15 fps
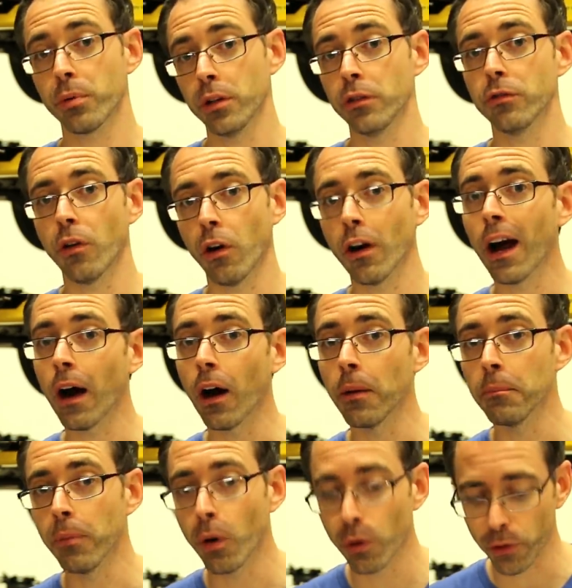pretty far out
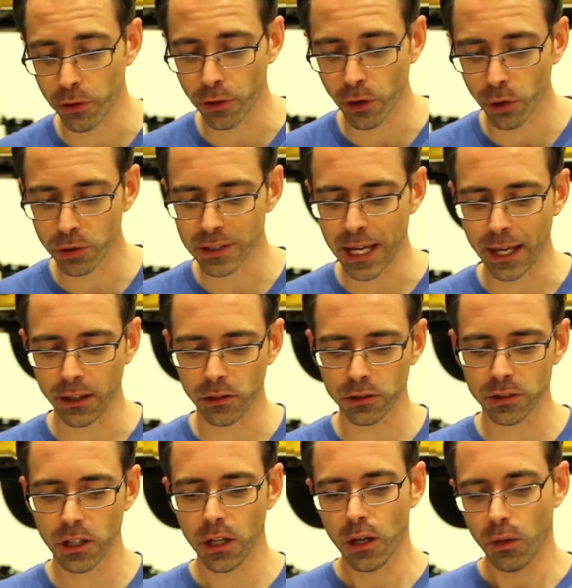on both of those
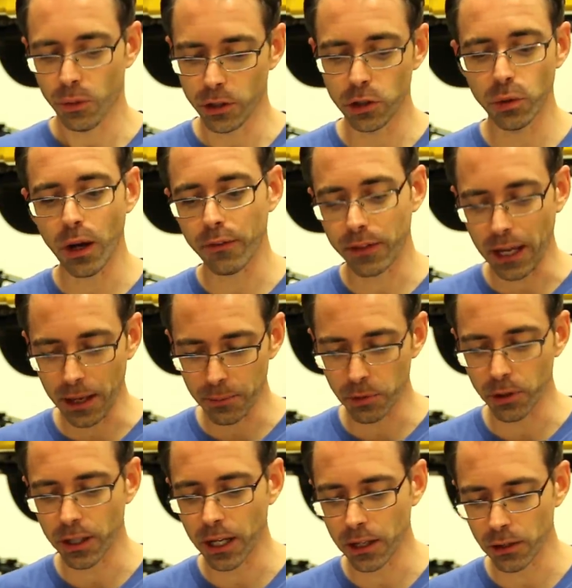angles. We do have
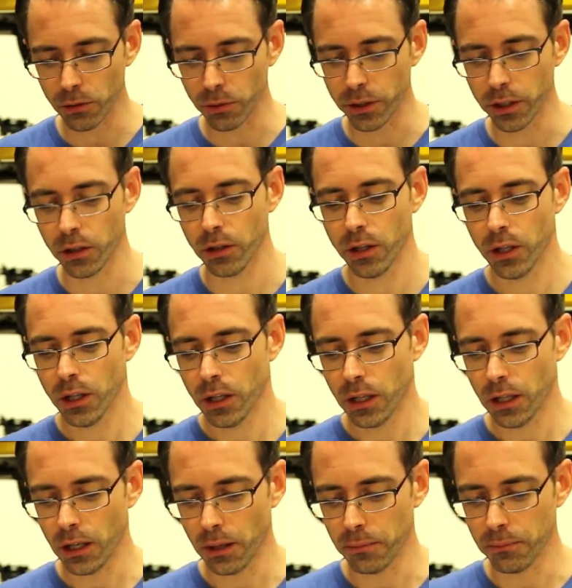camber again in the rear,
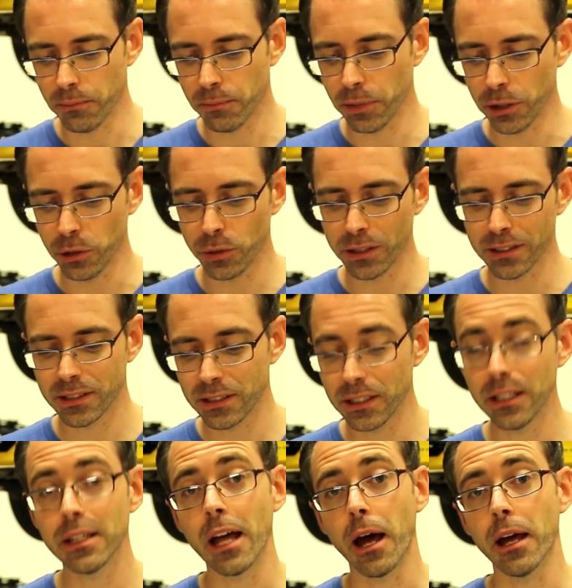but you can
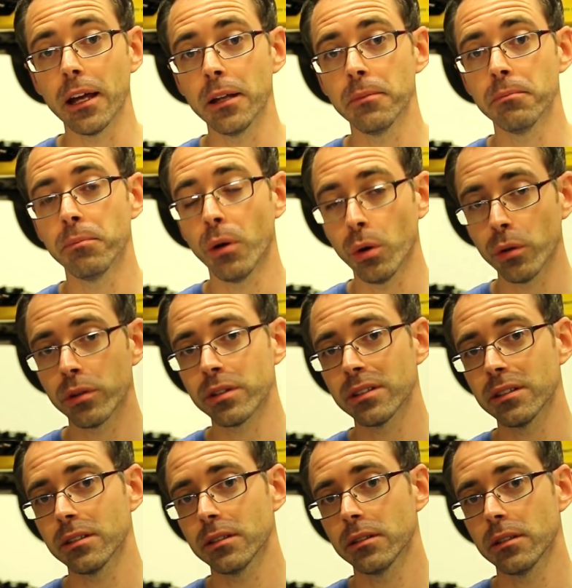see that in
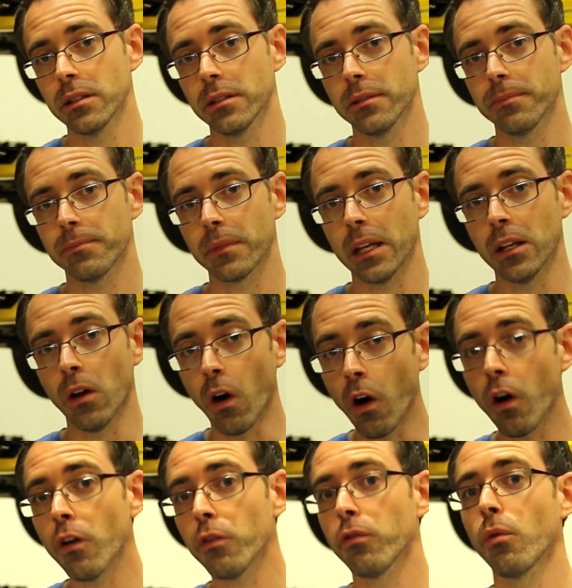
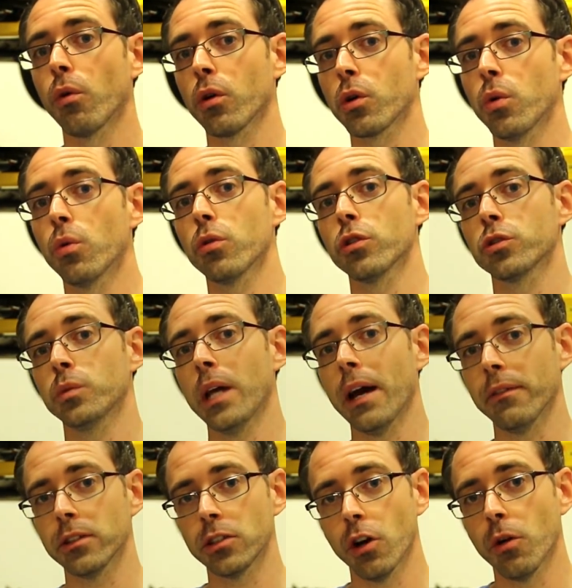all four corners we
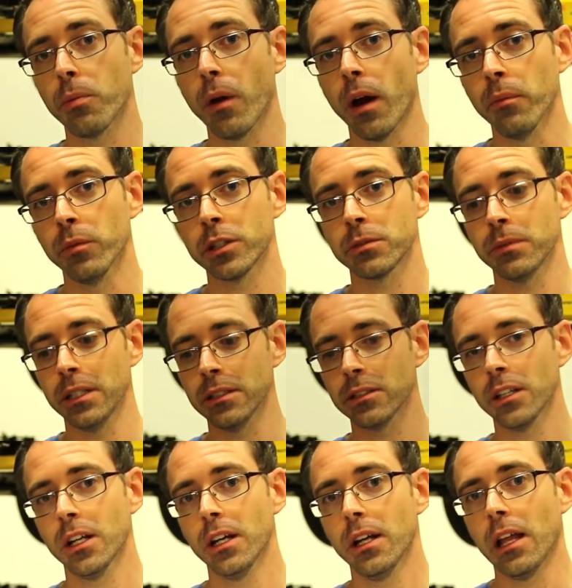have a toe problem, which means
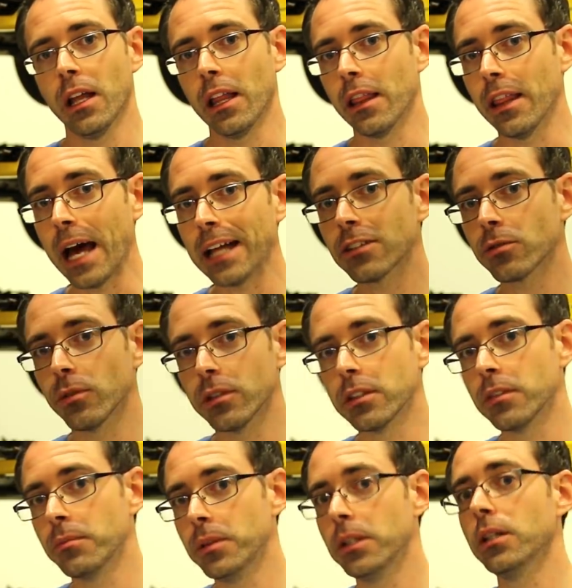that's going
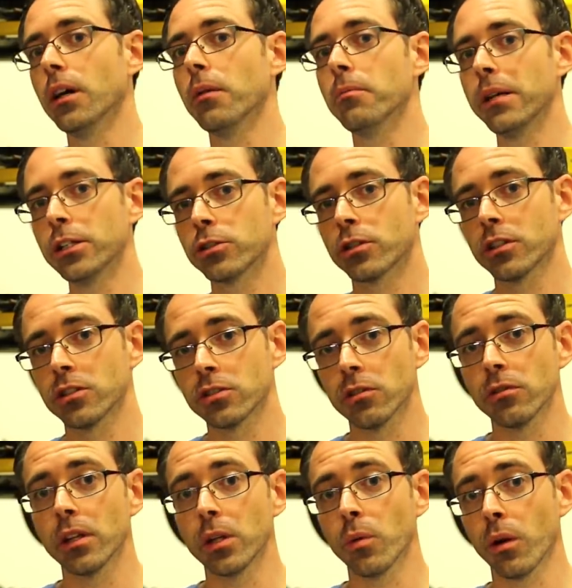to be a major
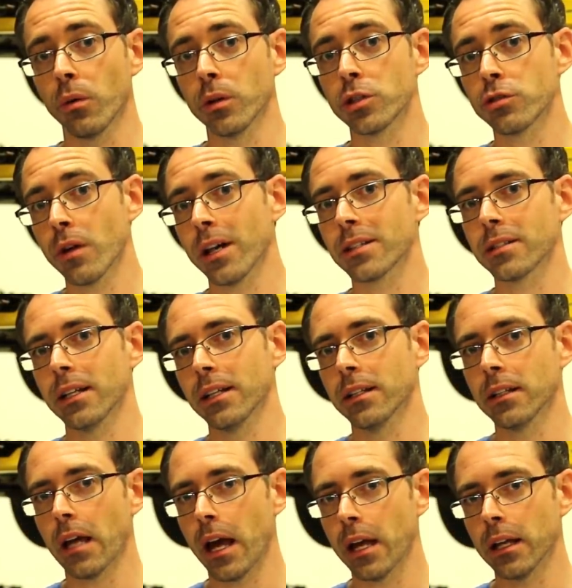concern that you want to address.
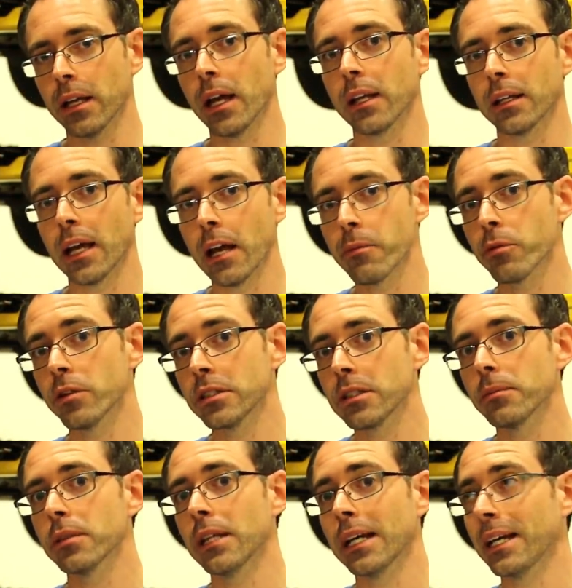And again, camber is
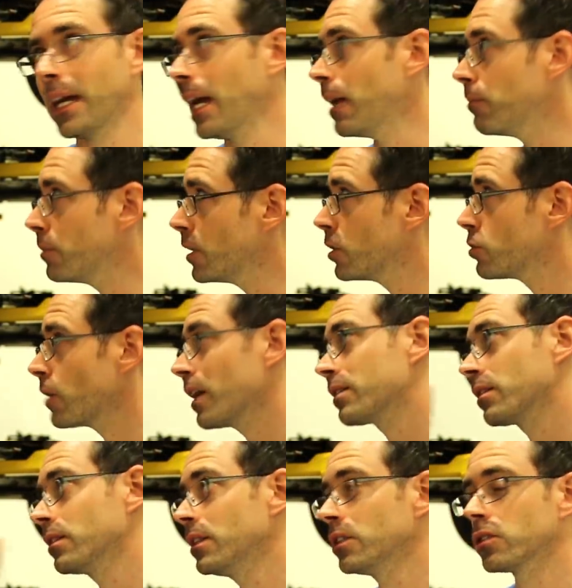something that can be addressed
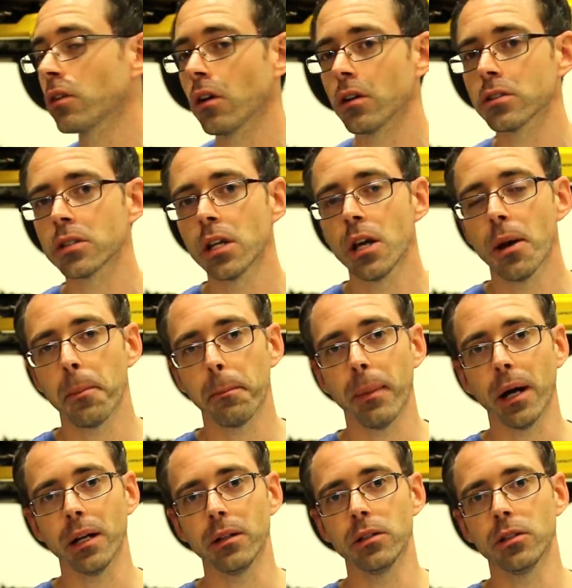on these cars
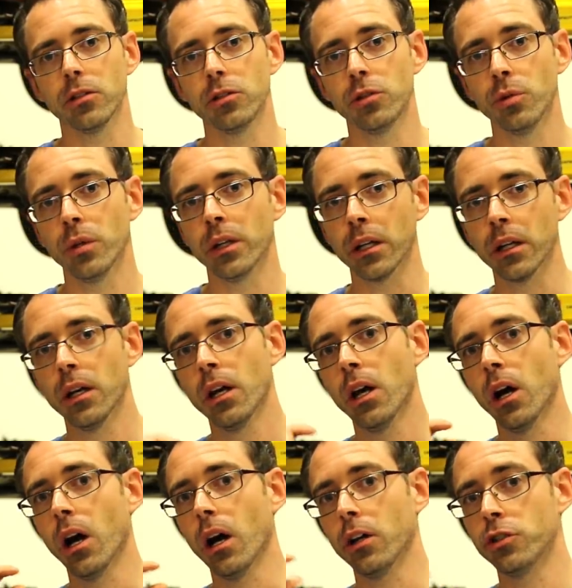by doing
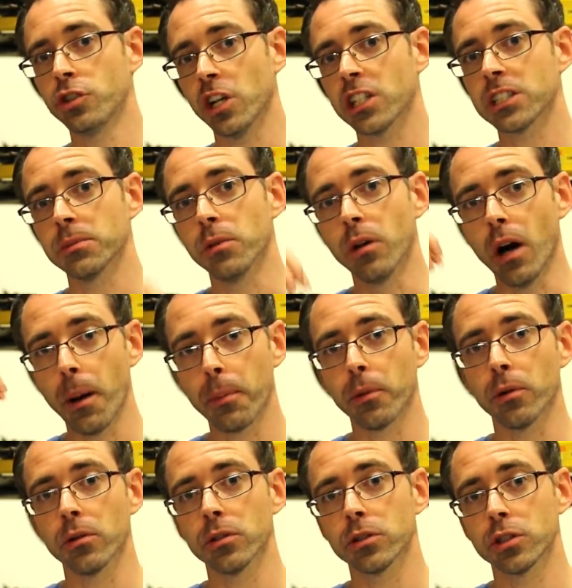adjustable
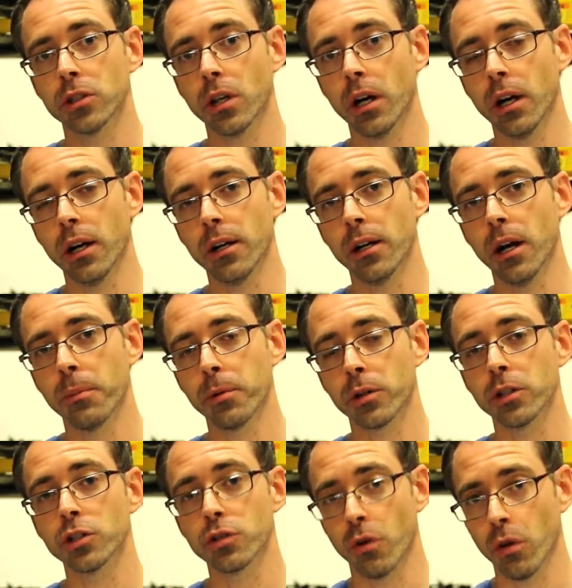upper
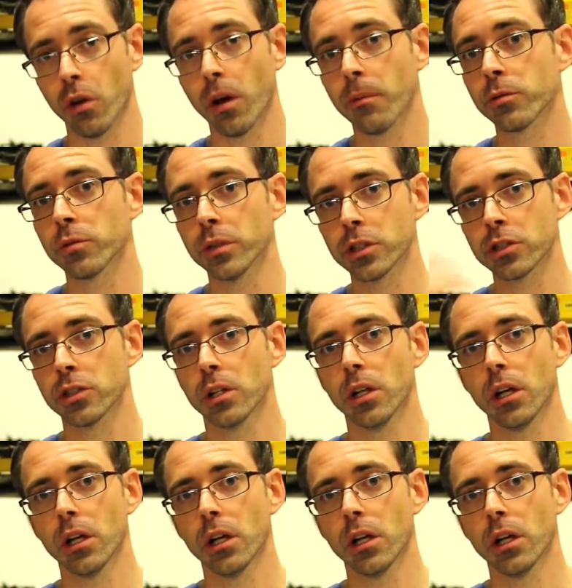control arms, which